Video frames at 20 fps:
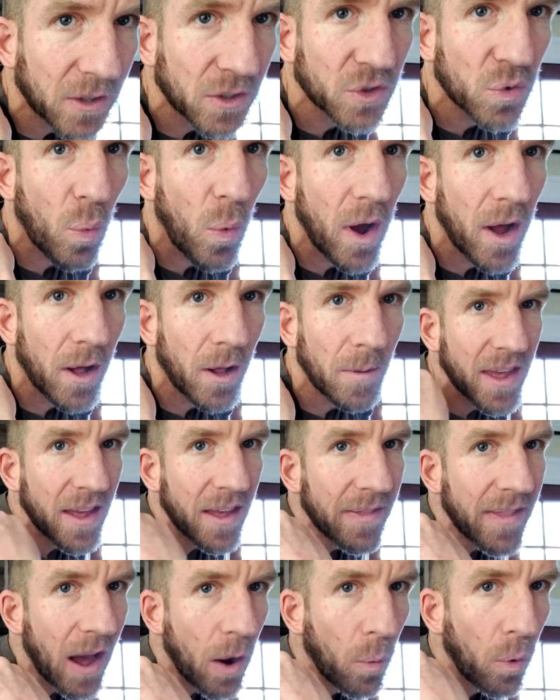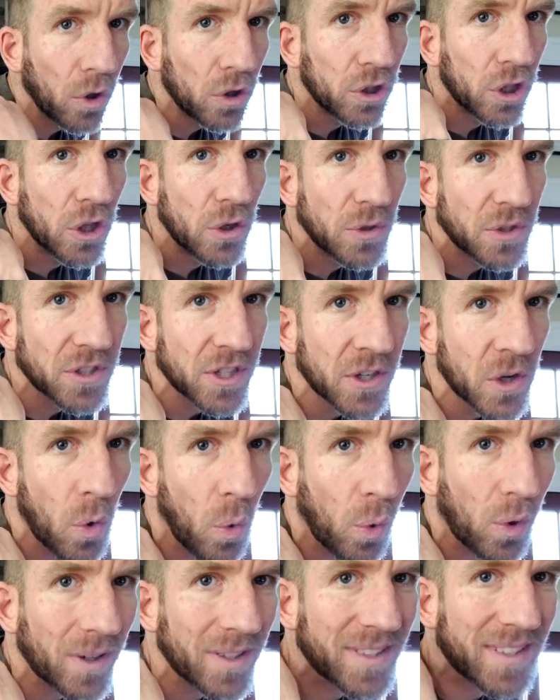as well that will loosen
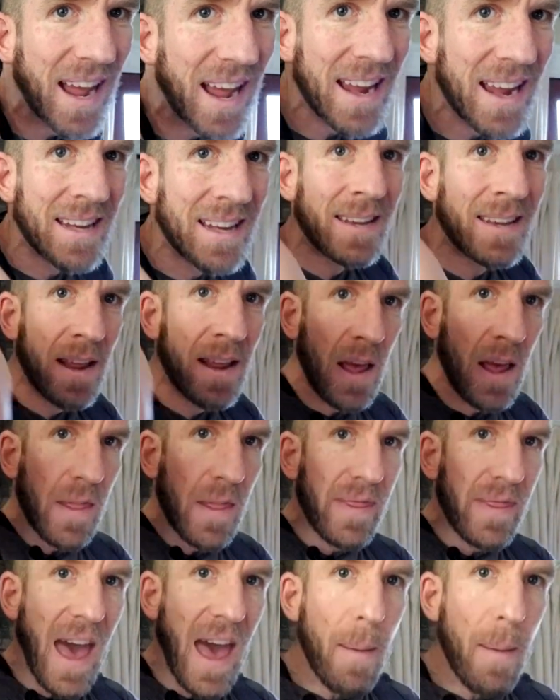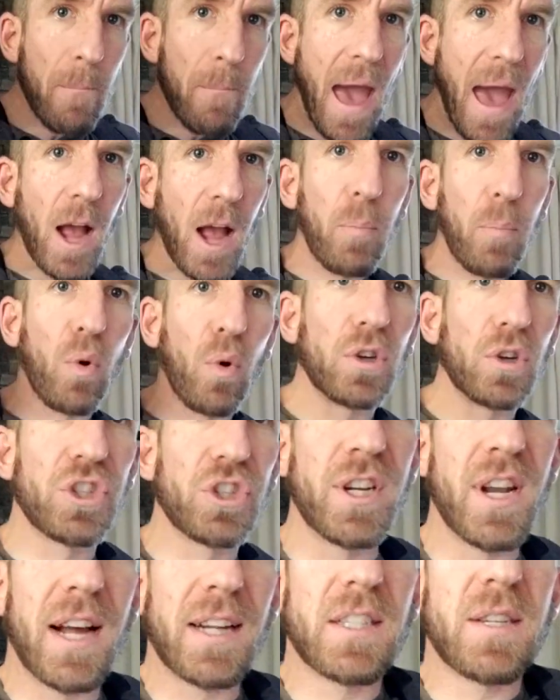or tighten that back
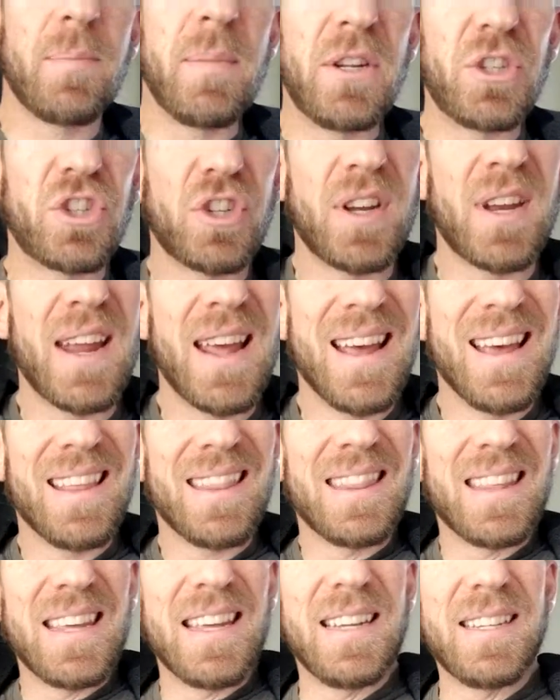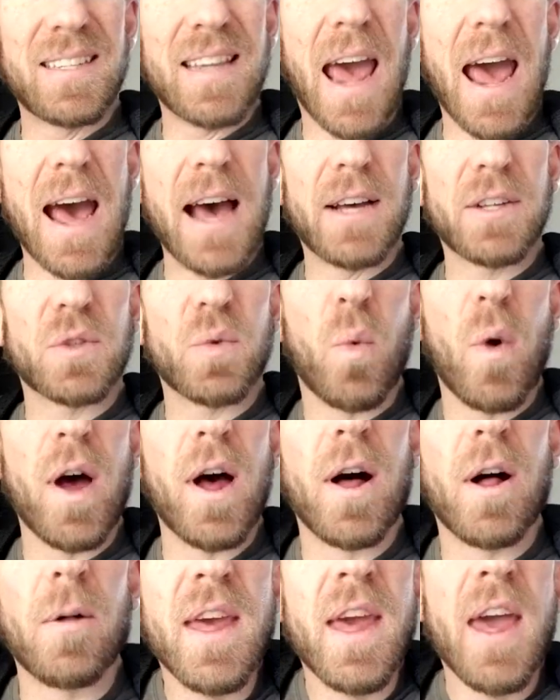portion, not to mention these as
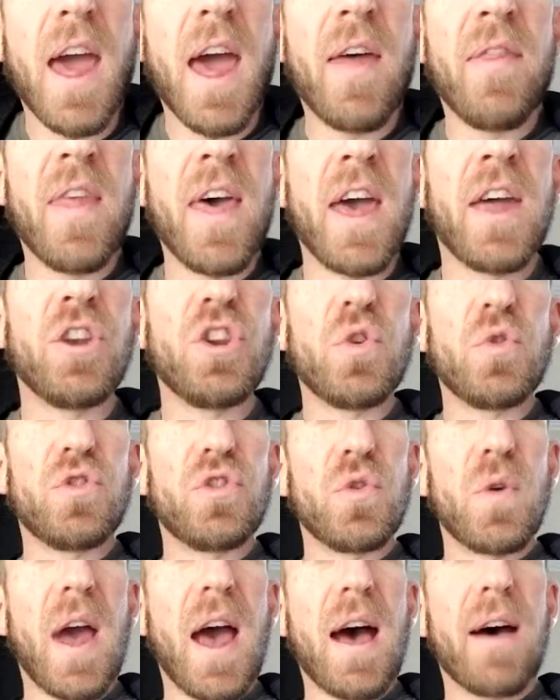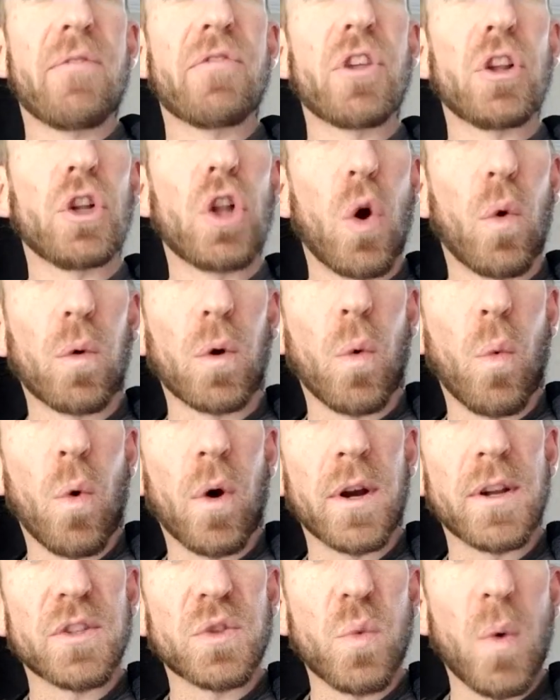well. And then you do have the lower
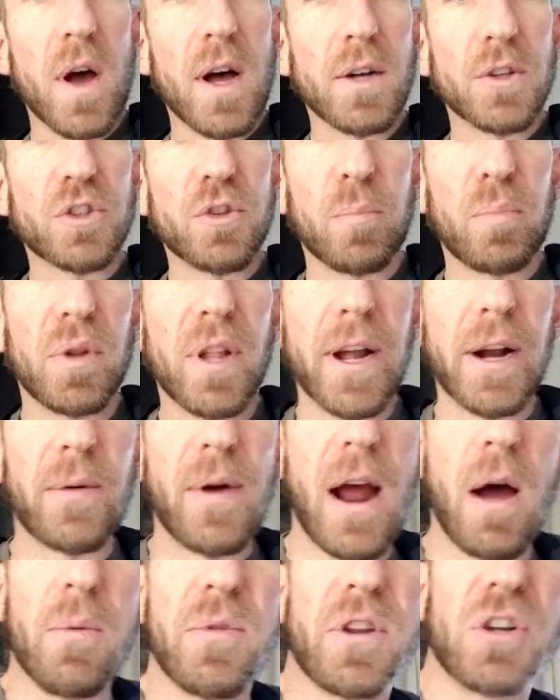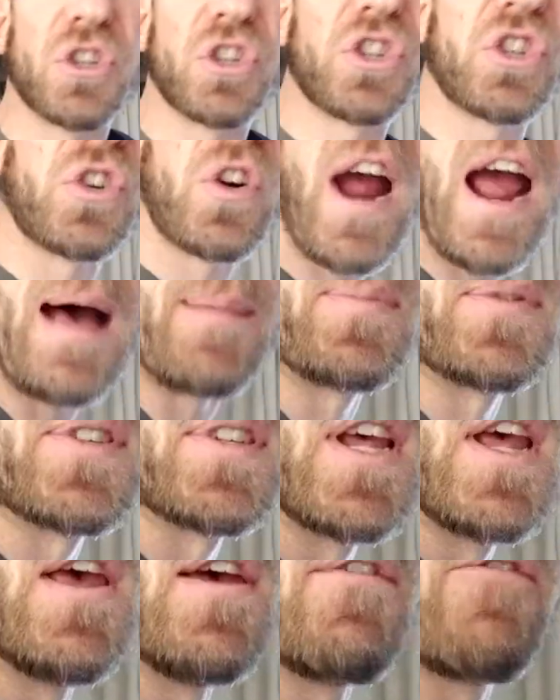one as well. So play around with your
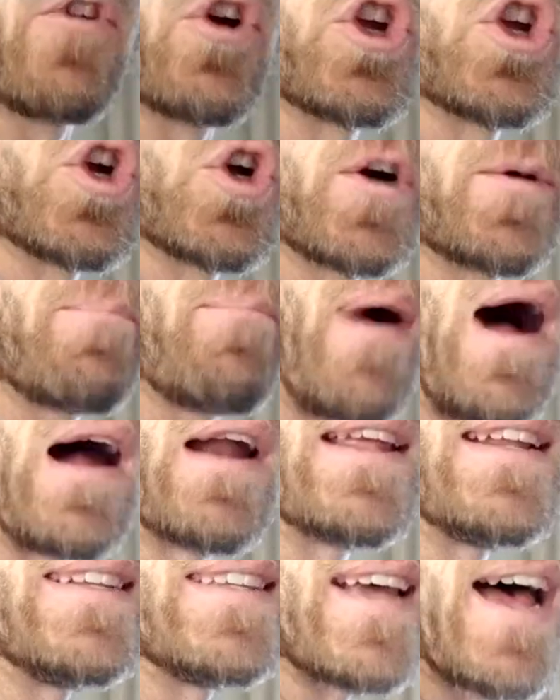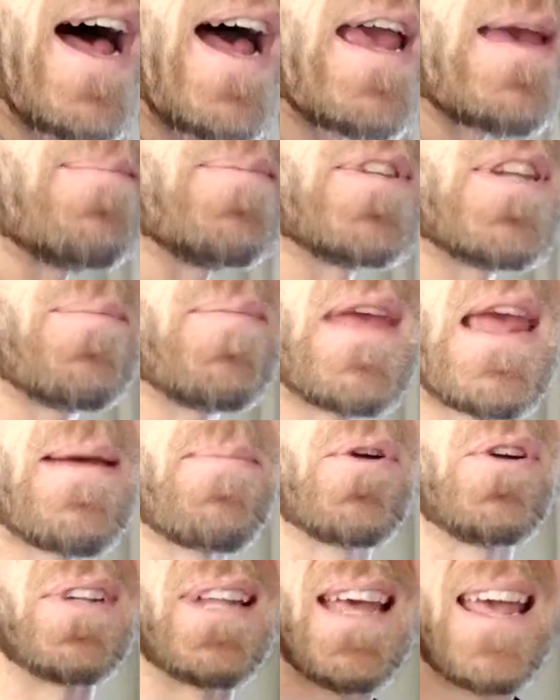straps for your body type to be
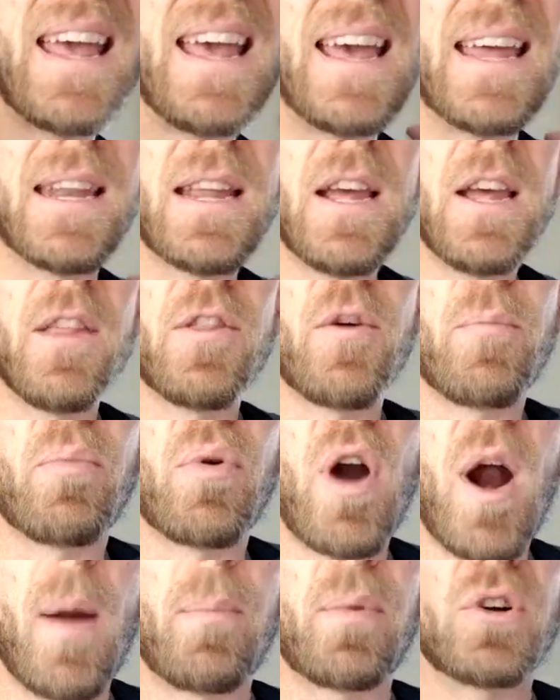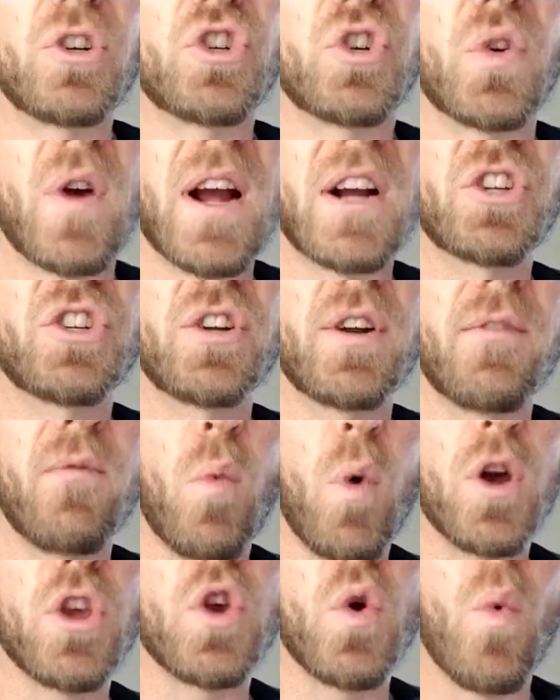able to hit the proper direction of
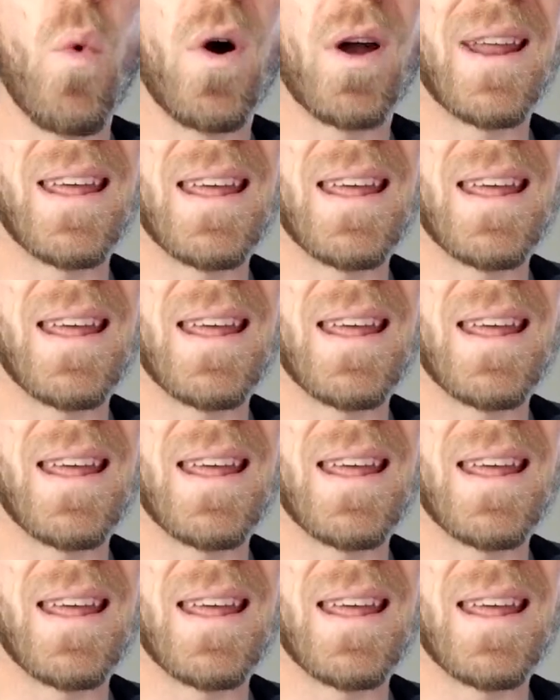what you want to